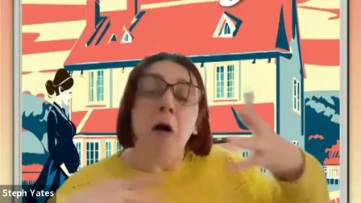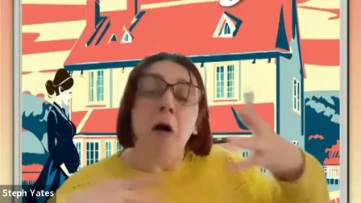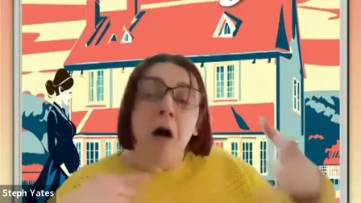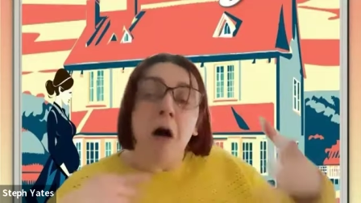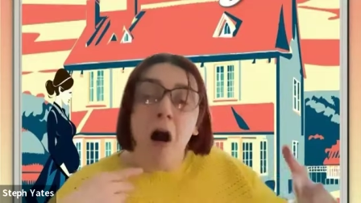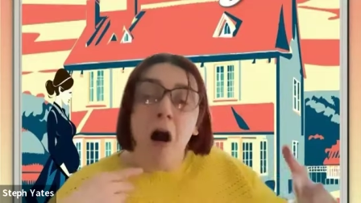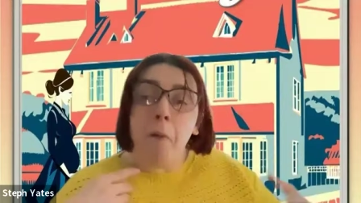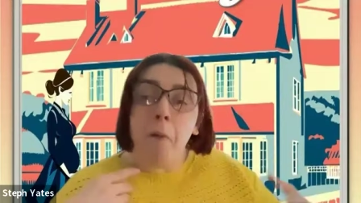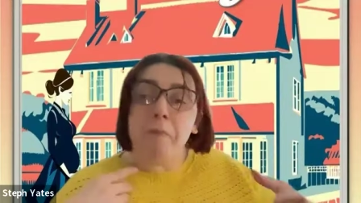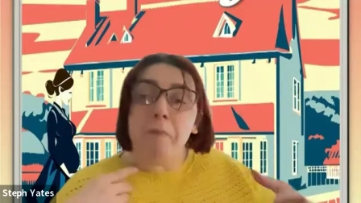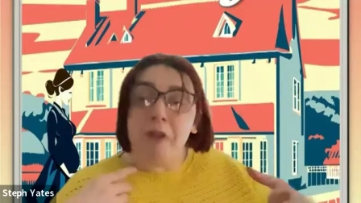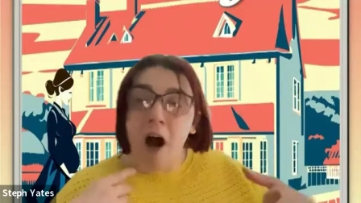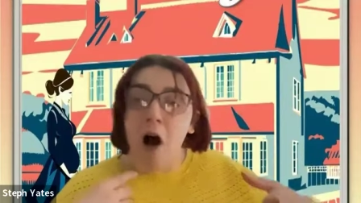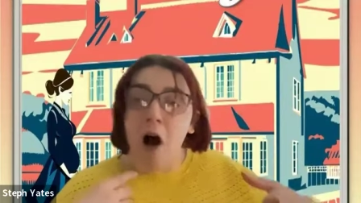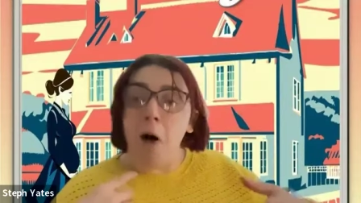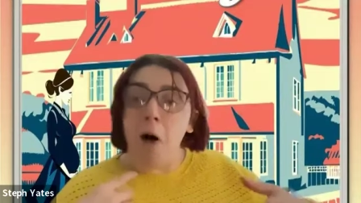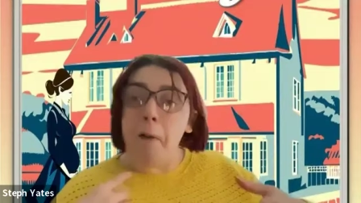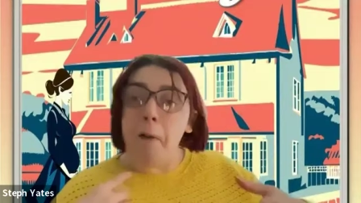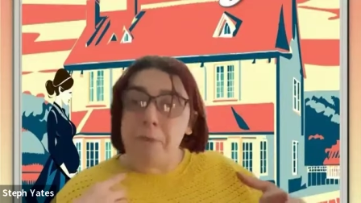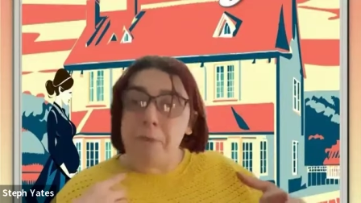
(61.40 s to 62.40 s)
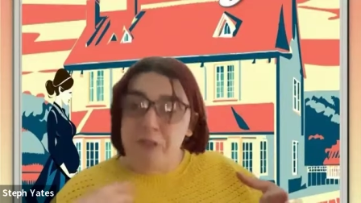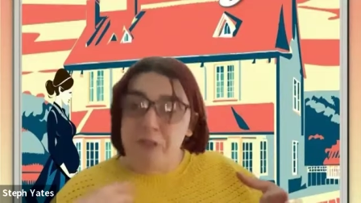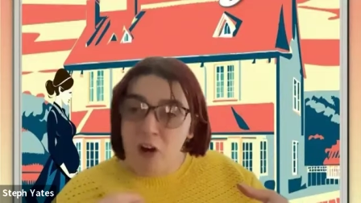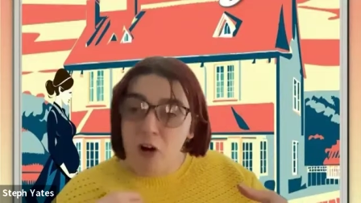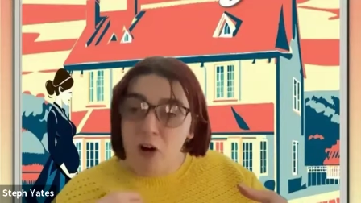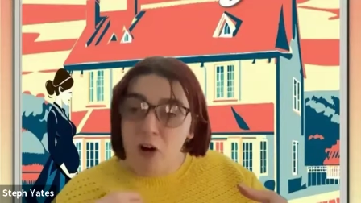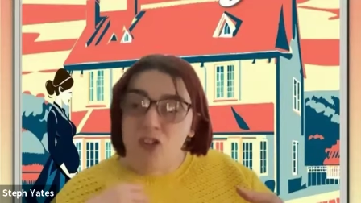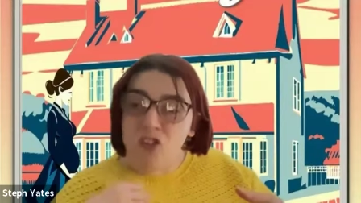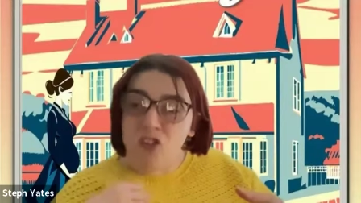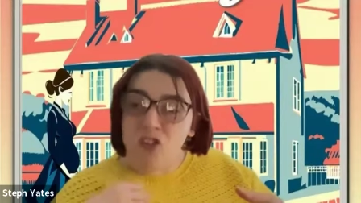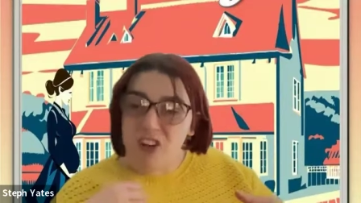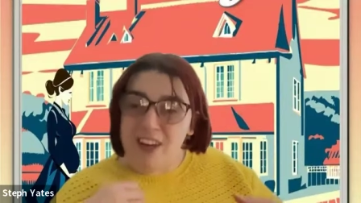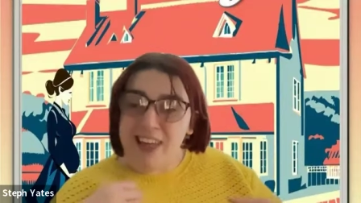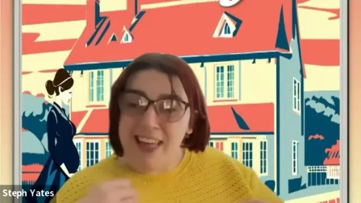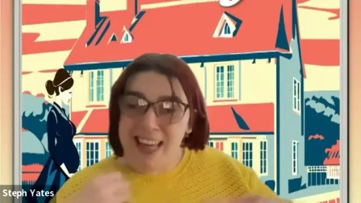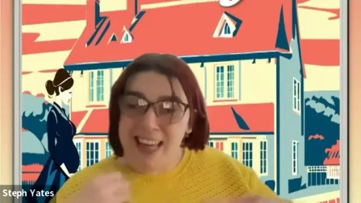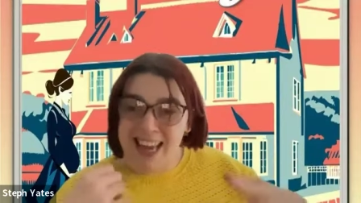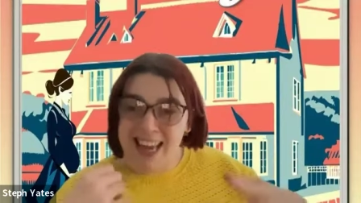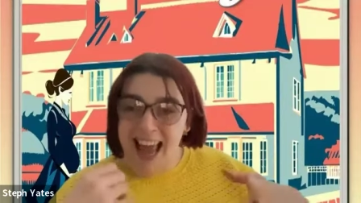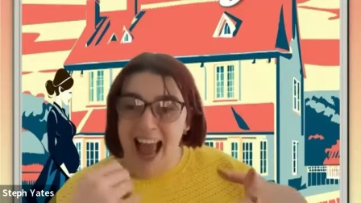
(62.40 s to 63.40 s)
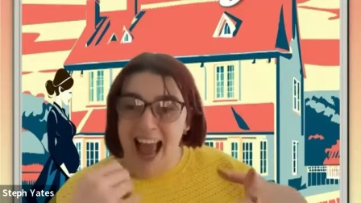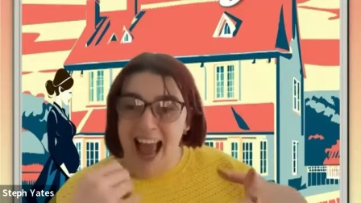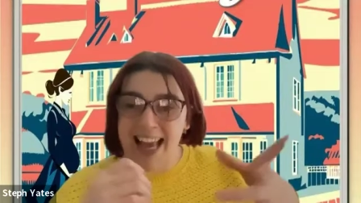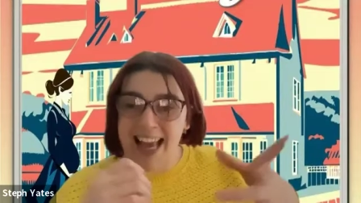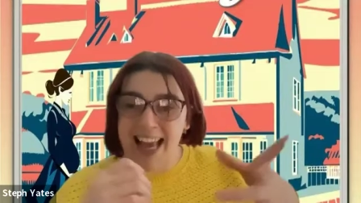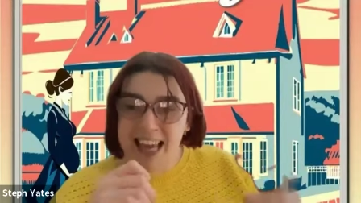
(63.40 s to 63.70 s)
hope the whole production today.